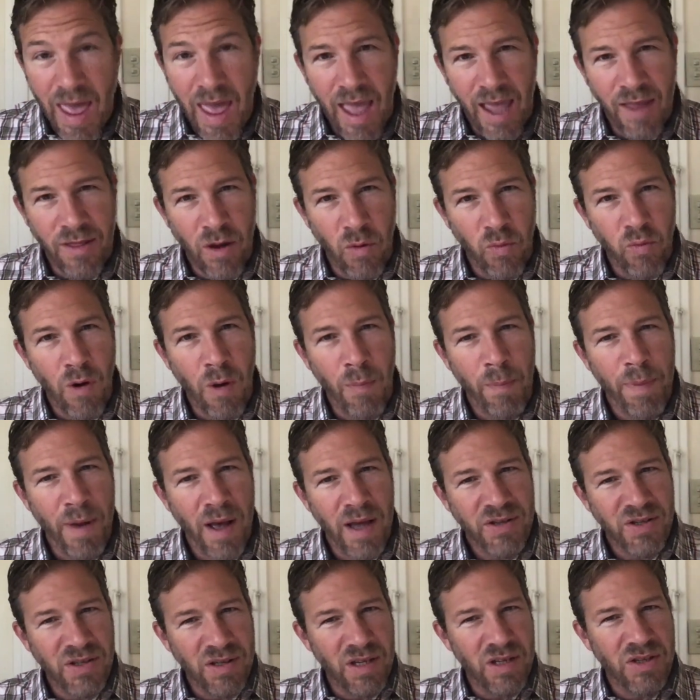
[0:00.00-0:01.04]
And the
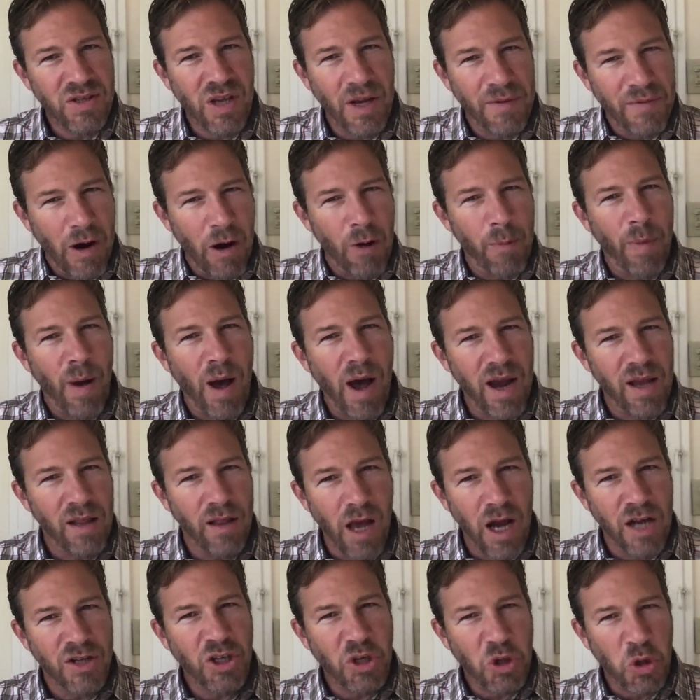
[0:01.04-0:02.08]
robustness of our
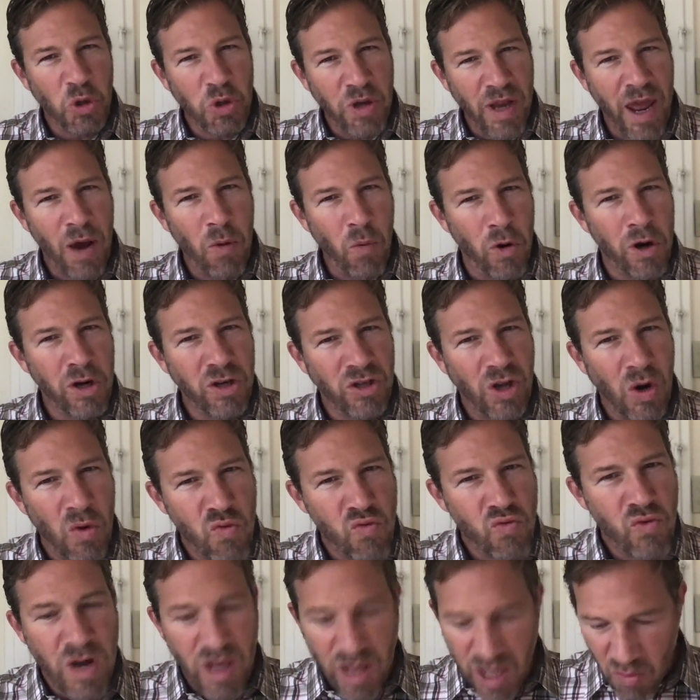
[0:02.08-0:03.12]
biological networks are
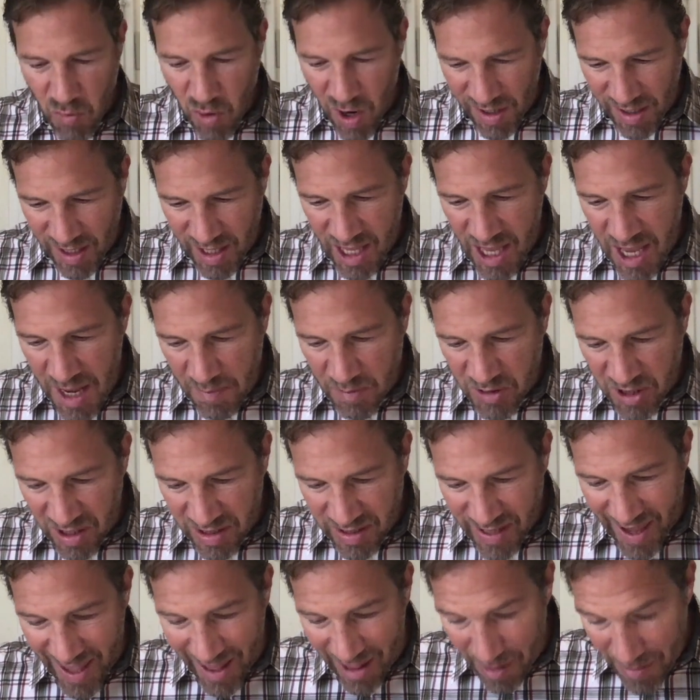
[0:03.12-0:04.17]
really what keeps us
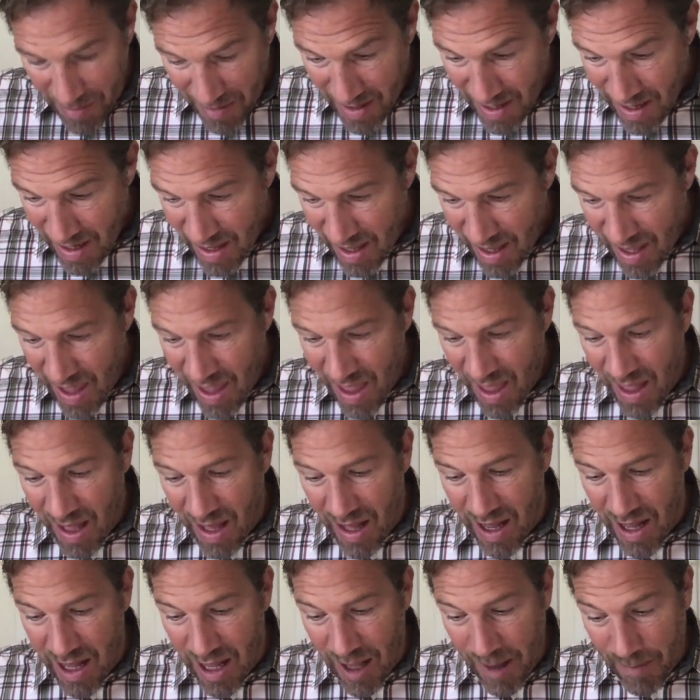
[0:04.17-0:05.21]
healthy,
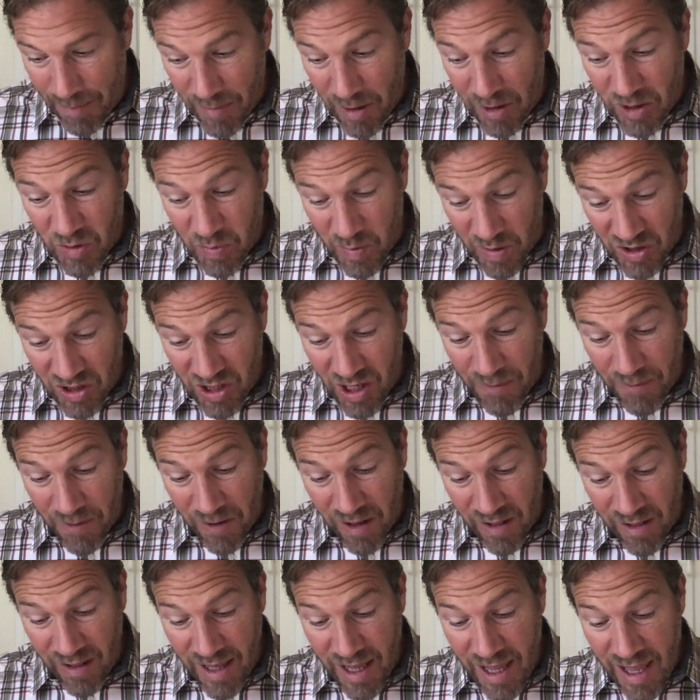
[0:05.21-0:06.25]

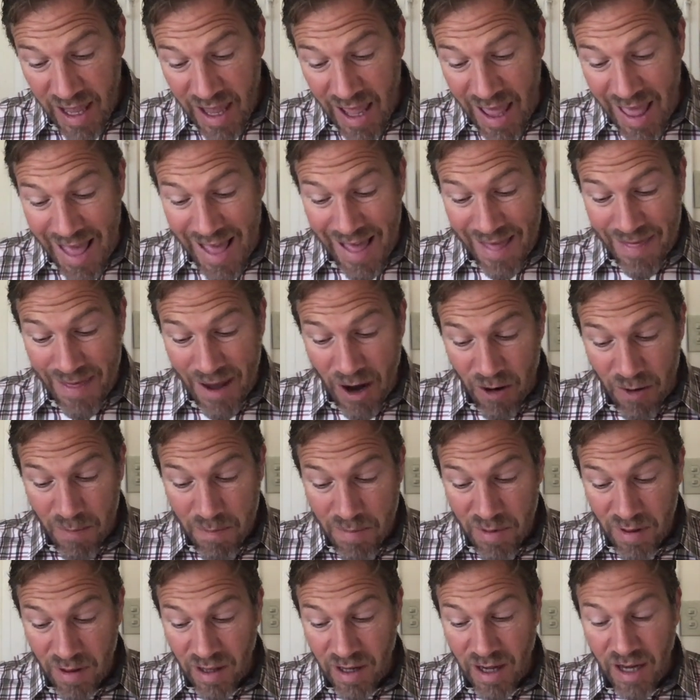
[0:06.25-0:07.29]
specifically their
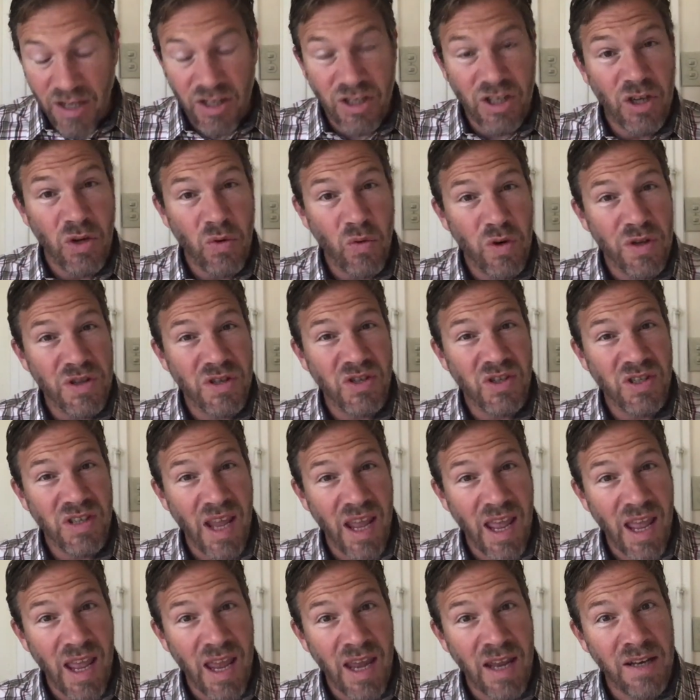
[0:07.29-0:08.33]
ability to
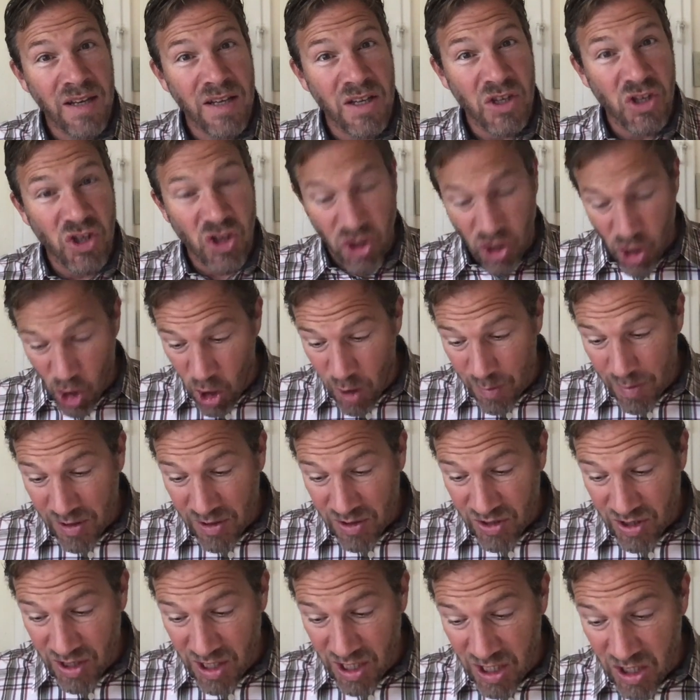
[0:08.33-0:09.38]
withstand
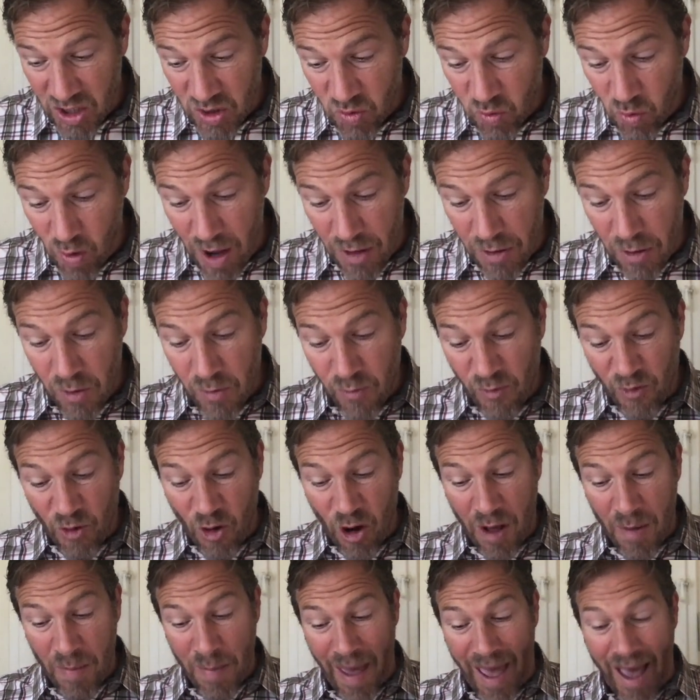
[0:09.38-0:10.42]
disturbances, whether
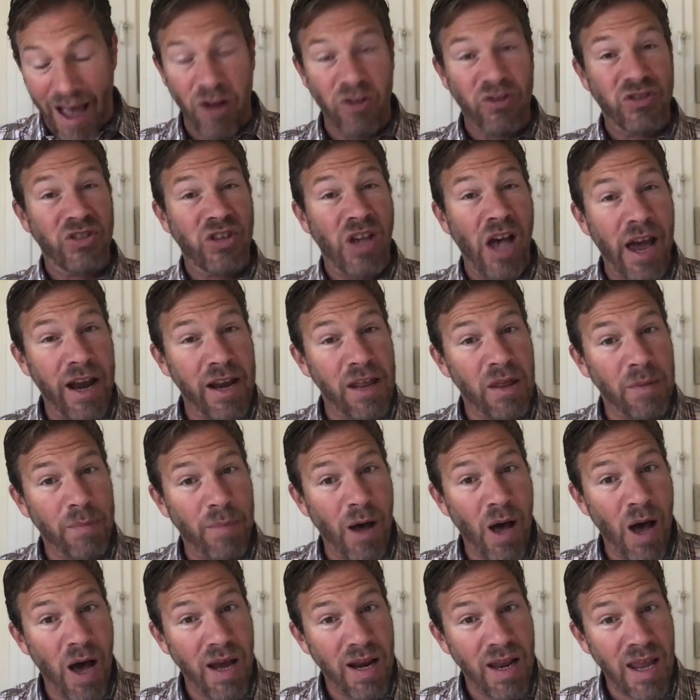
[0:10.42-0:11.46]
from outside of the
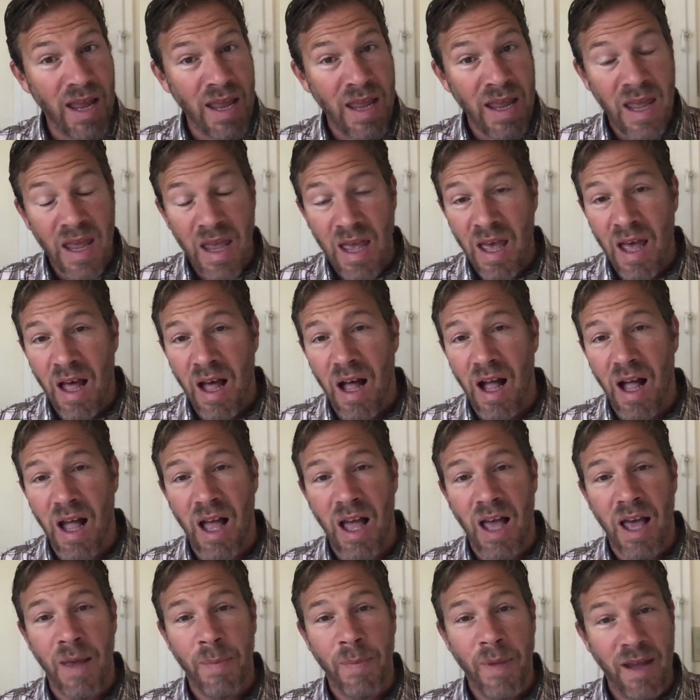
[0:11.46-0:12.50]
body,
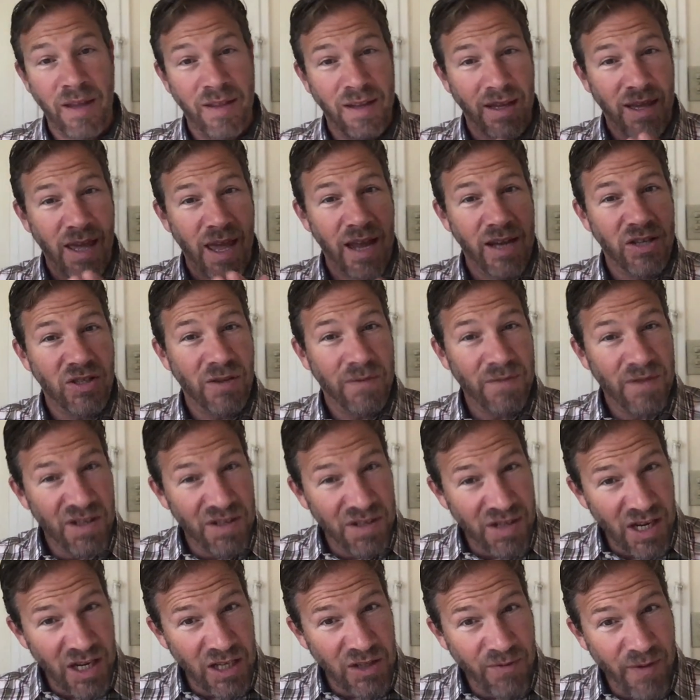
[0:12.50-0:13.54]
in the case of
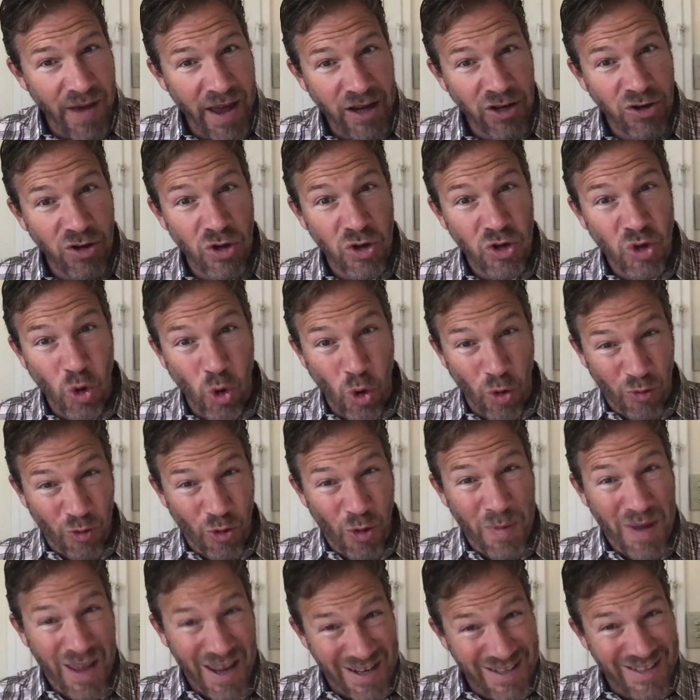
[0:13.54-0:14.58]
disease vectors, or
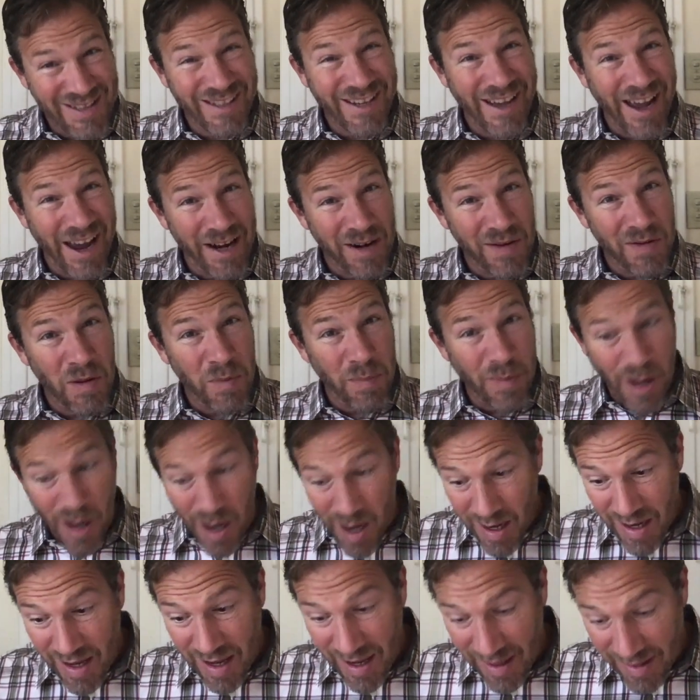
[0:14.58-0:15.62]
from inside of the
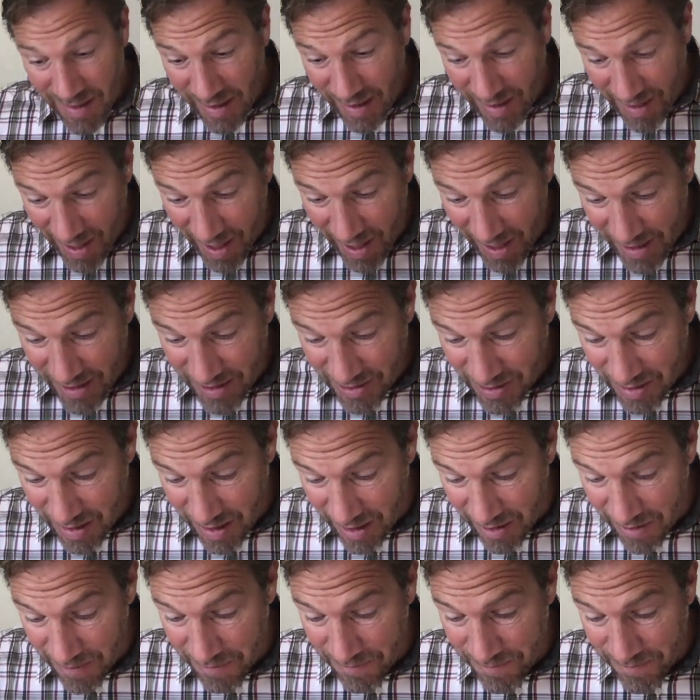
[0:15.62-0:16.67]
body in the case
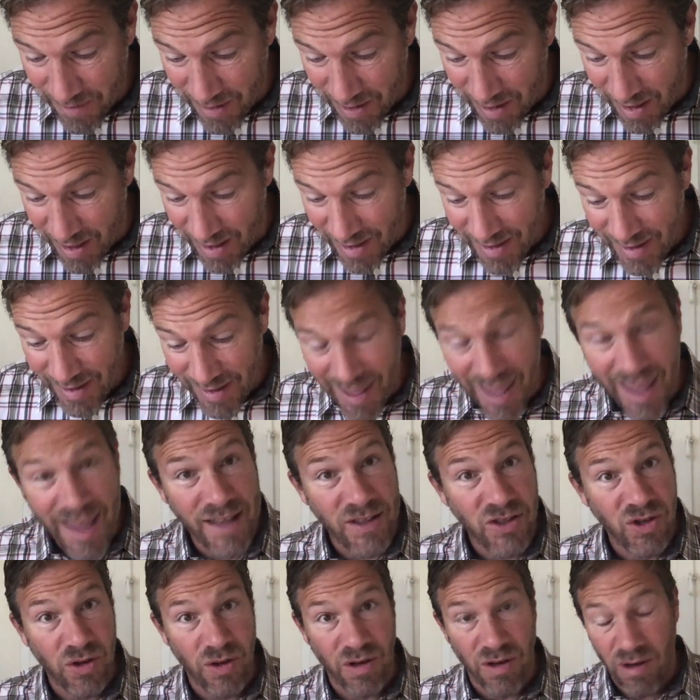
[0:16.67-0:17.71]
of
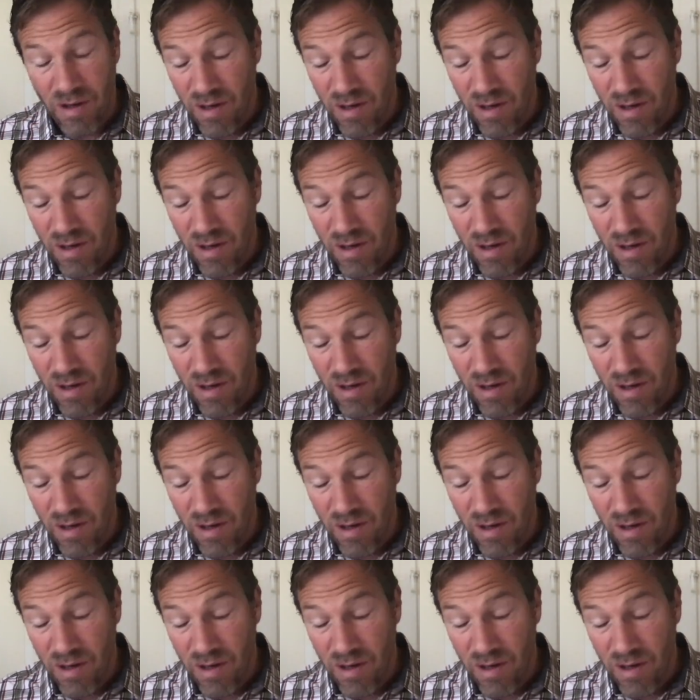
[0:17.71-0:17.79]
cancer.